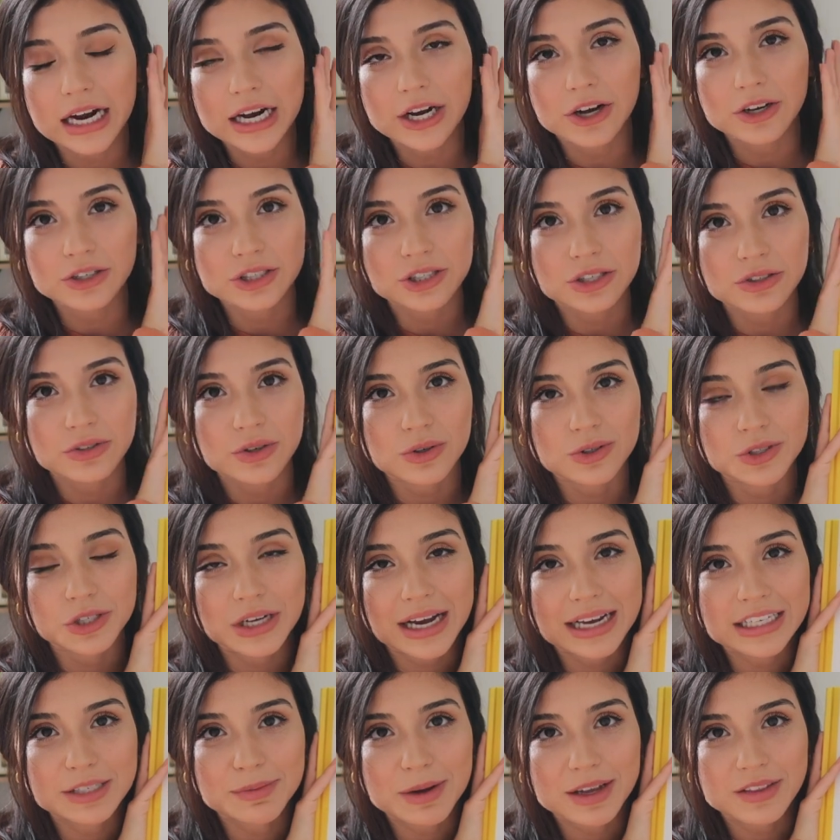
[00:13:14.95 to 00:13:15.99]
I also told you
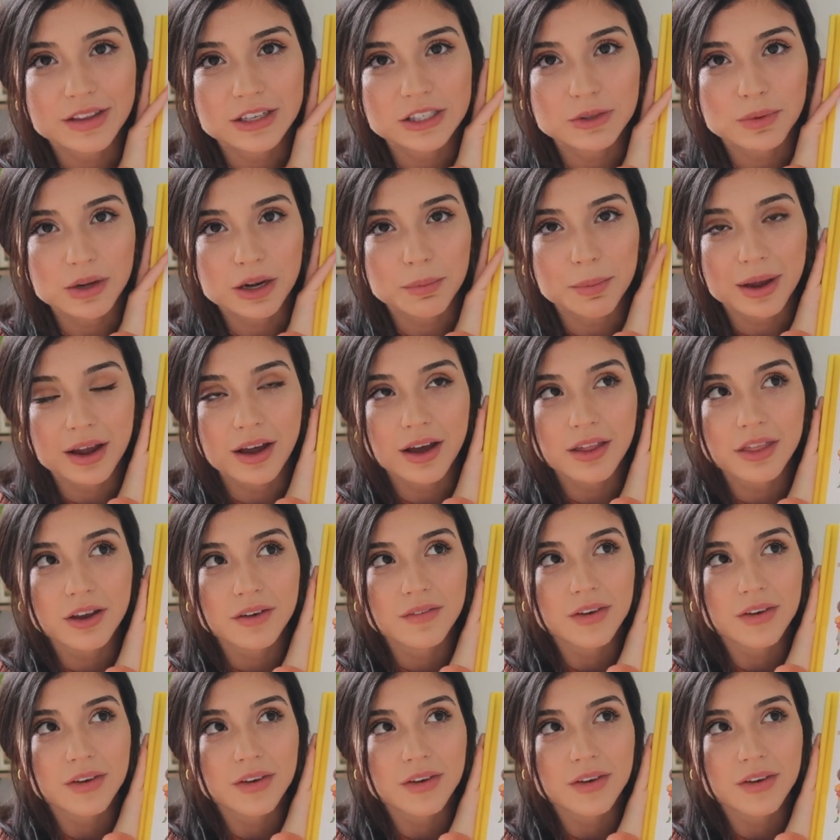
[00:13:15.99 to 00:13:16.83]
guys about this one in my other